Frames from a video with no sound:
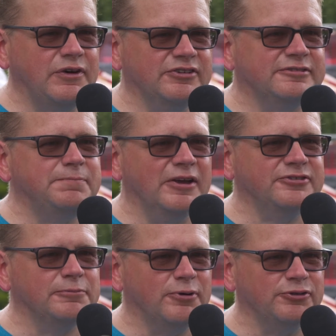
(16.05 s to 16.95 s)
very
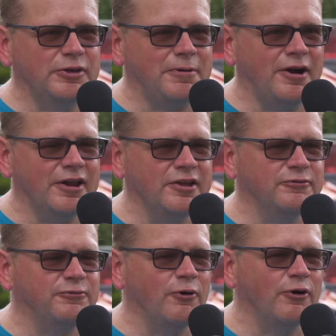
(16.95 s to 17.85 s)
special birthday party
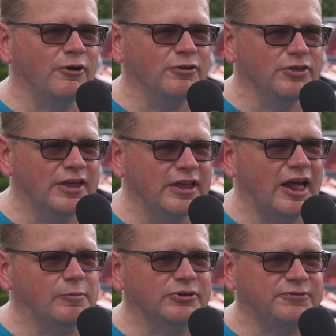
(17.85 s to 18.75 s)
for the
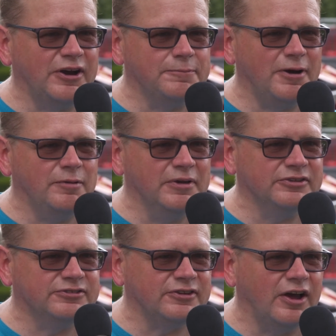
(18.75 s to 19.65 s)
Elmhurst Fire
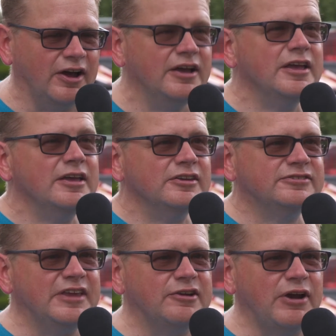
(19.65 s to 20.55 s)
Department's
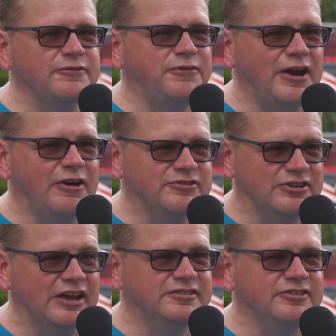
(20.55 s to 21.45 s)
Seagrave fire
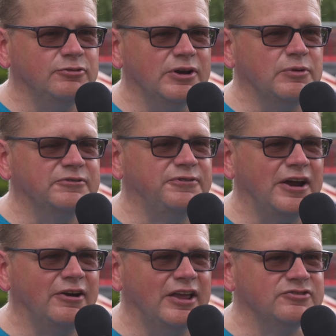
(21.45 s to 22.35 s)
engine, 1921
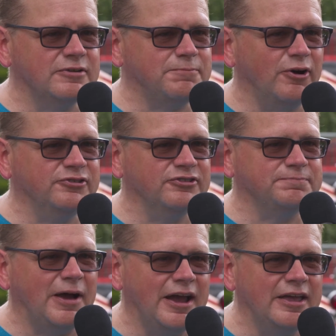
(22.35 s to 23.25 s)
fire engine
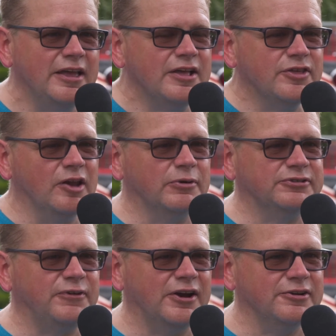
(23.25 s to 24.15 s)
purchased by the
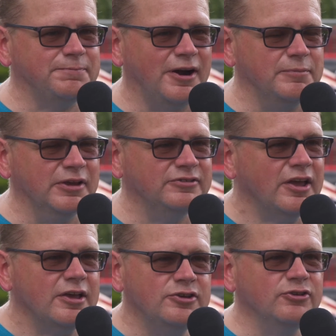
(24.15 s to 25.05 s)
Elmhurst Fire Department,
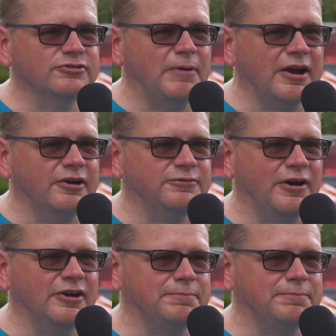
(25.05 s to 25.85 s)
used by our fire